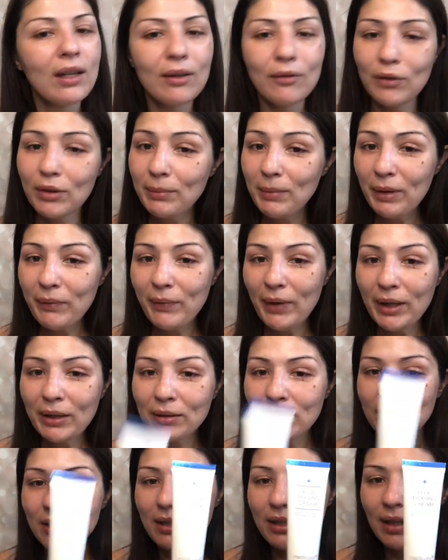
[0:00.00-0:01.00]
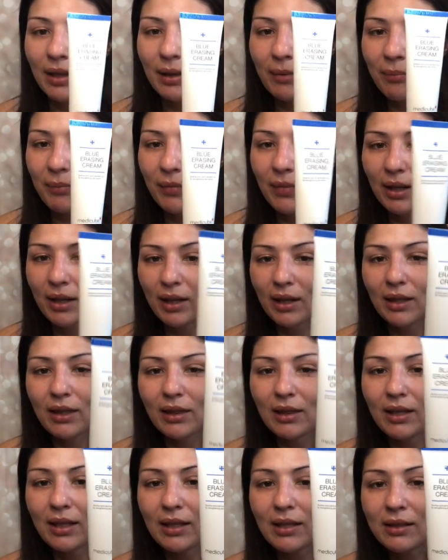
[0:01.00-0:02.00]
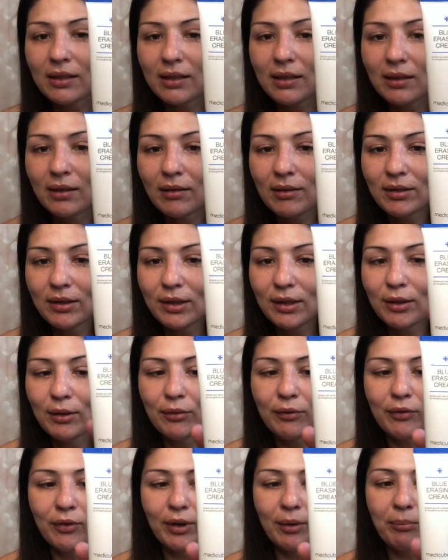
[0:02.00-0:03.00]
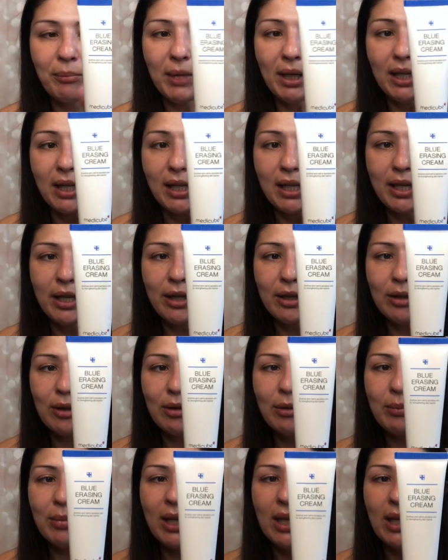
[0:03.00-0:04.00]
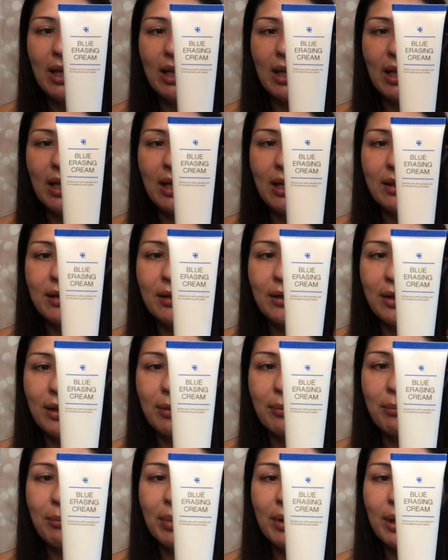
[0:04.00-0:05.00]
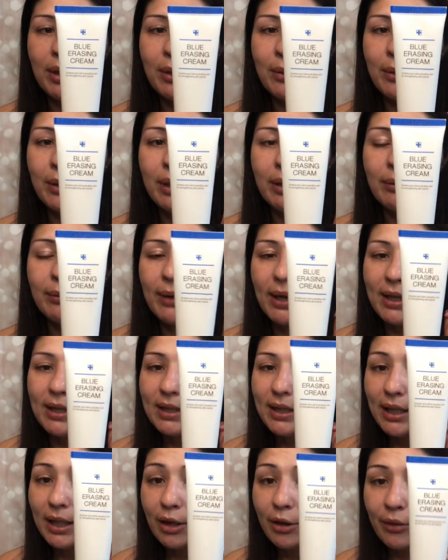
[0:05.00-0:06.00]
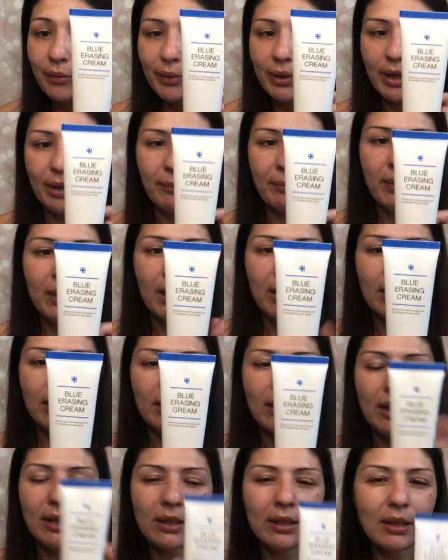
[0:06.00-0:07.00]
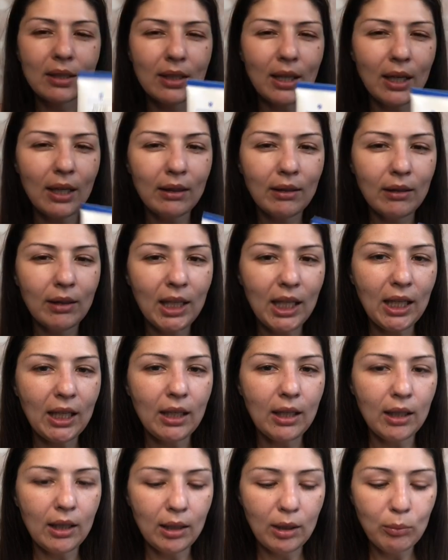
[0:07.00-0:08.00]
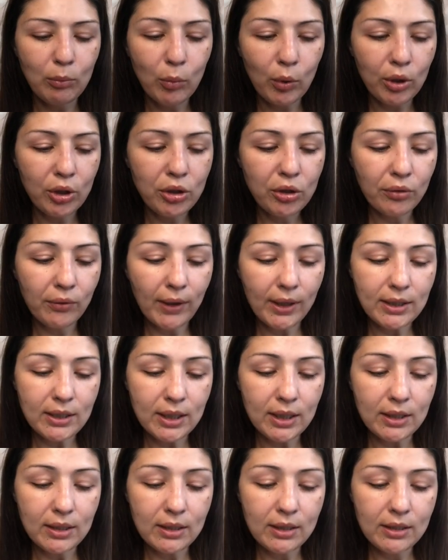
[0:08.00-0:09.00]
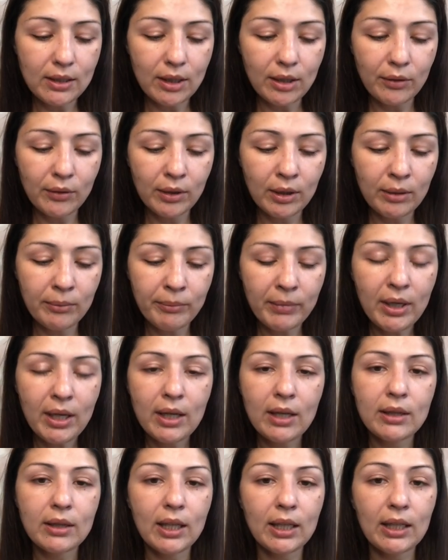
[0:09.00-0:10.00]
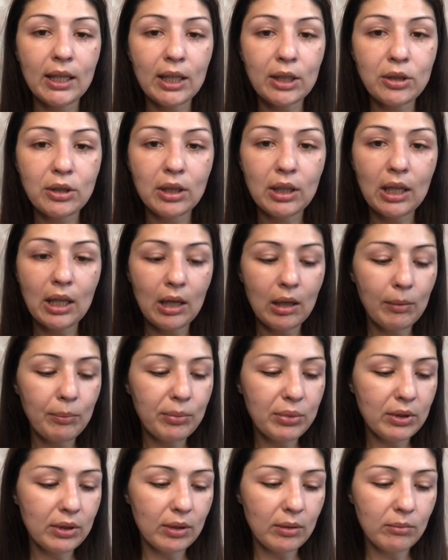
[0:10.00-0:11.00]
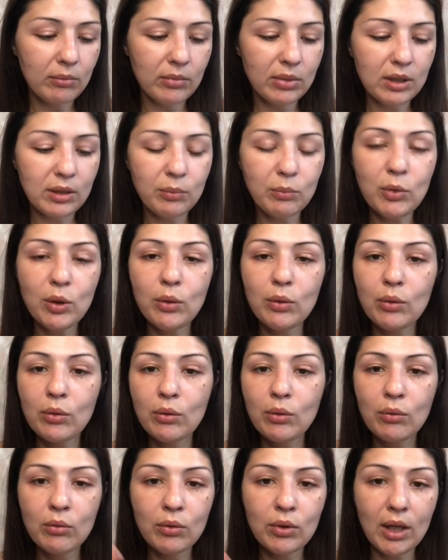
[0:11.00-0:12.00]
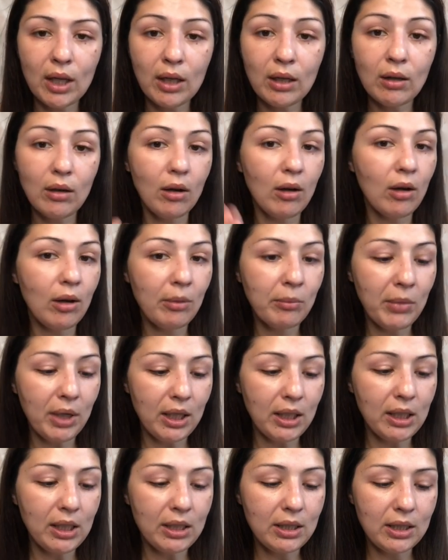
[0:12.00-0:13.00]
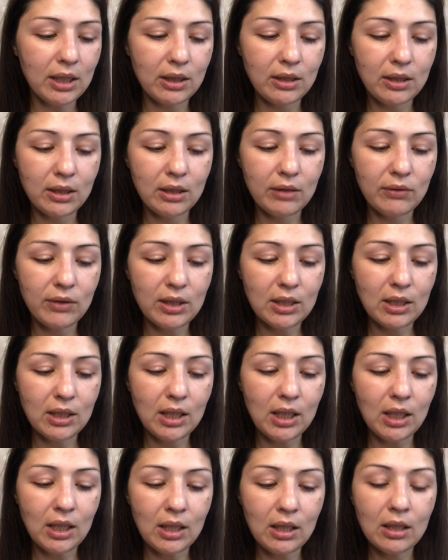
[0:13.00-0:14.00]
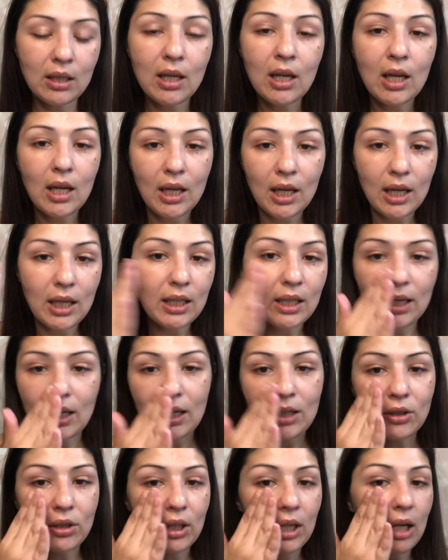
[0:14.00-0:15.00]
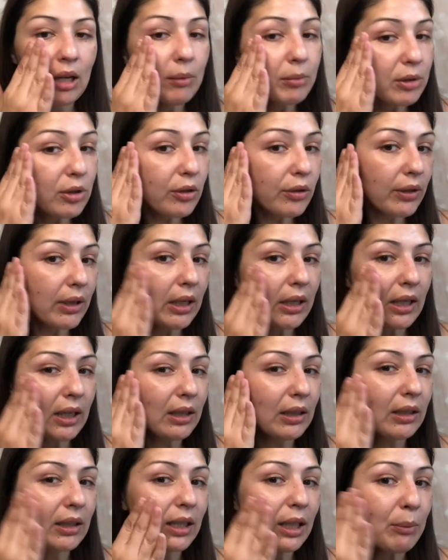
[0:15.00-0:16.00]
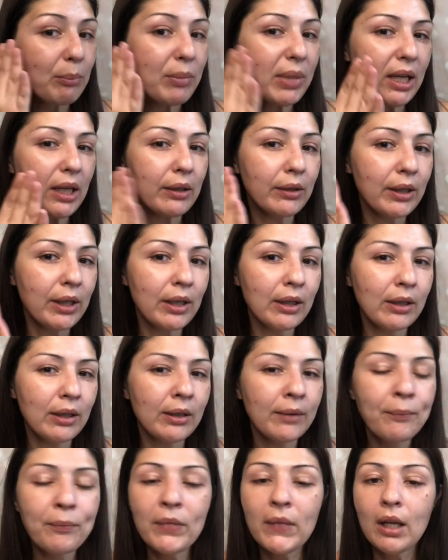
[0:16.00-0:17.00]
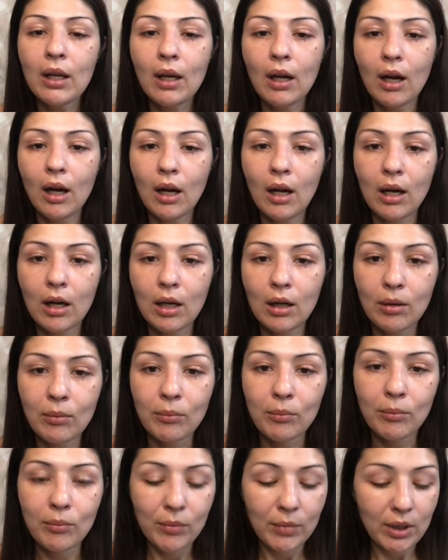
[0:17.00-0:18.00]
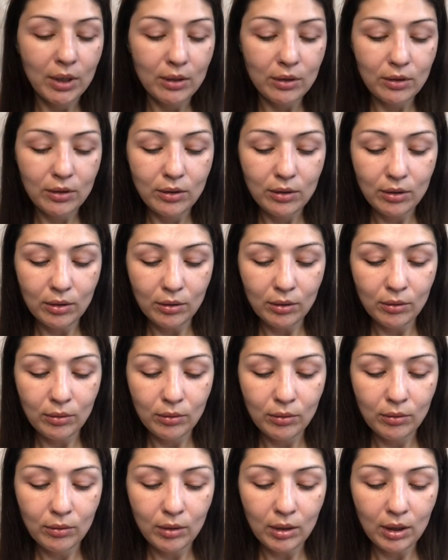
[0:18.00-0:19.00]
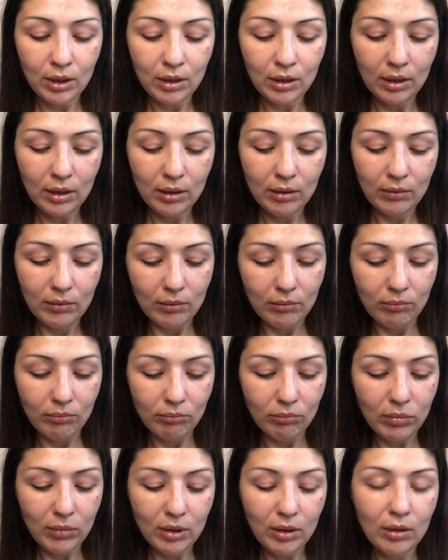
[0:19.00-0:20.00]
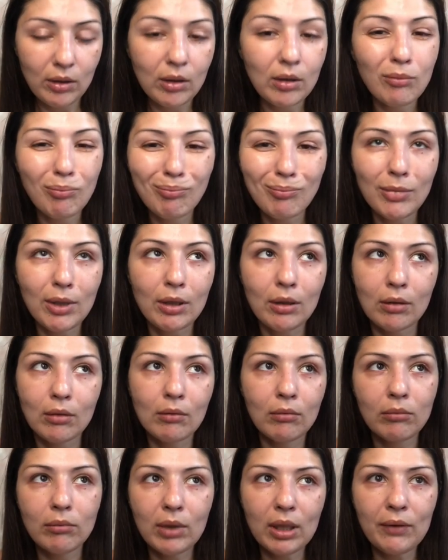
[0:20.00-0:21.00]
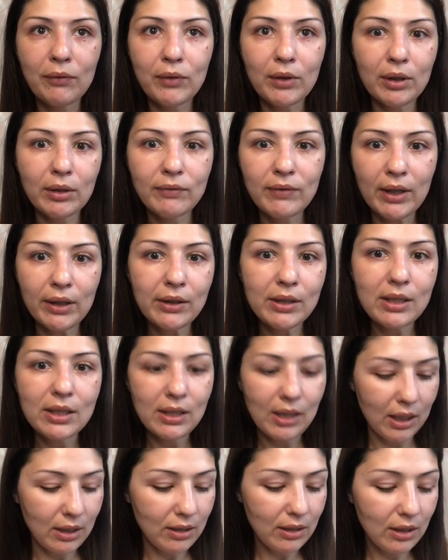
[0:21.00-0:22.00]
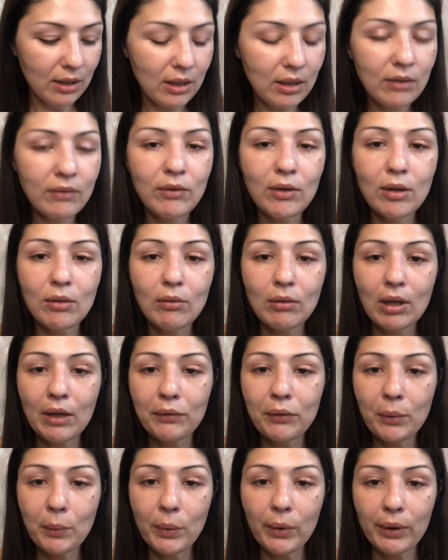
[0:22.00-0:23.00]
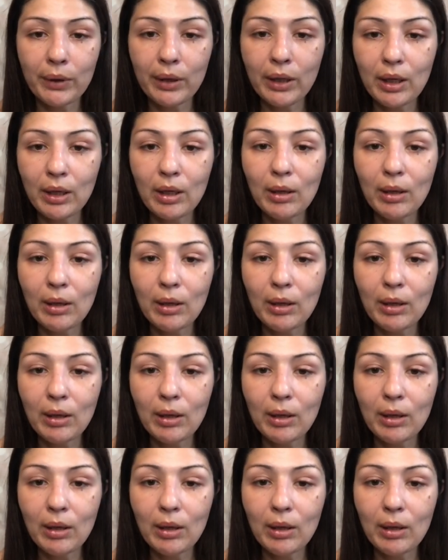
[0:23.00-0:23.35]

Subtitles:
For my final step, this is also from Medicube. It's their Blue Erasing Cream. This is kind of like a moisturizing serum that actually helps smooth and calm any sensitive skin, and it actually helps create kind of like a barrier. So you know, if you're very sensitive, you don't have to worry